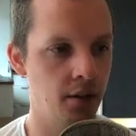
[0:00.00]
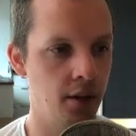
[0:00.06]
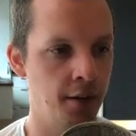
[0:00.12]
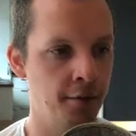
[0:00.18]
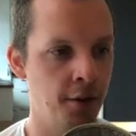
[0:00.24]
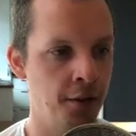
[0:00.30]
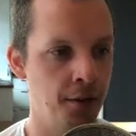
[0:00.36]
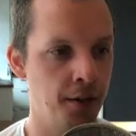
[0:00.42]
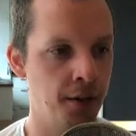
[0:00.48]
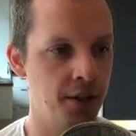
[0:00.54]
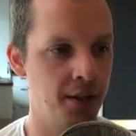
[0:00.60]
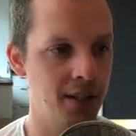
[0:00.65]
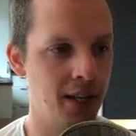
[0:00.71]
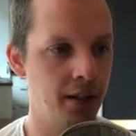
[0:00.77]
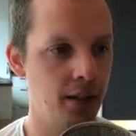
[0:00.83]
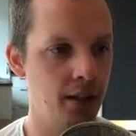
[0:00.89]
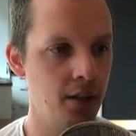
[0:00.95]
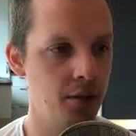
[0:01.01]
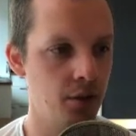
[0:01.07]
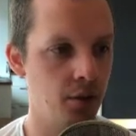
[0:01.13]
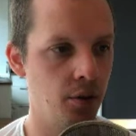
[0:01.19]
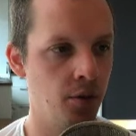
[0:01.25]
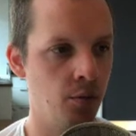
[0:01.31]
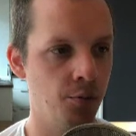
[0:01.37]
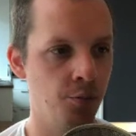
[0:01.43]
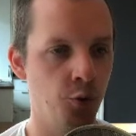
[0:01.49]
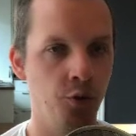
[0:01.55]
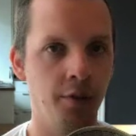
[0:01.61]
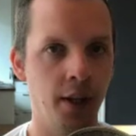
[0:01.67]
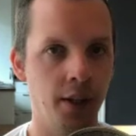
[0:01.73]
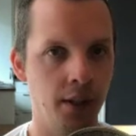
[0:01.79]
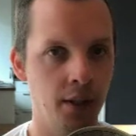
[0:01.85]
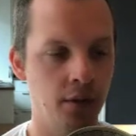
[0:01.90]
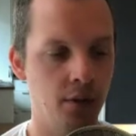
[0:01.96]
everything static, so it will move
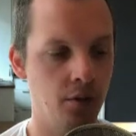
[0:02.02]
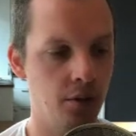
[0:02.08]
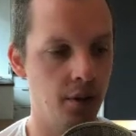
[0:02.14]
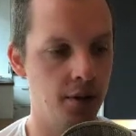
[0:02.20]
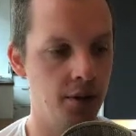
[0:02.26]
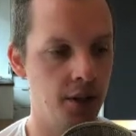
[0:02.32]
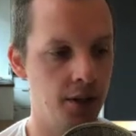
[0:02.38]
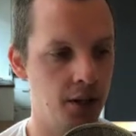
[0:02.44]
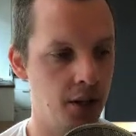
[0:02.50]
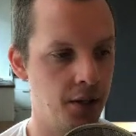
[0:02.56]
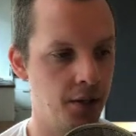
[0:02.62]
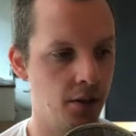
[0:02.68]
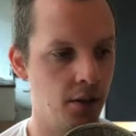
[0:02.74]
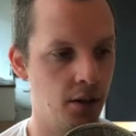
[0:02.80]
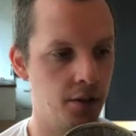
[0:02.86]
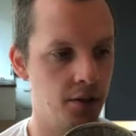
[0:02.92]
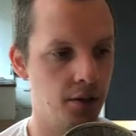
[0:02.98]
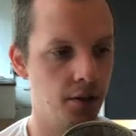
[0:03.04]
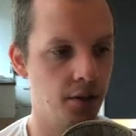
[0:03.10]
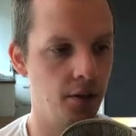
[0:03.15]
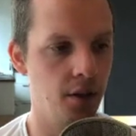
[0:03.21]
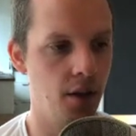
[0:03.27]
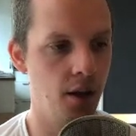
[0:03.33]
that into a CSS class.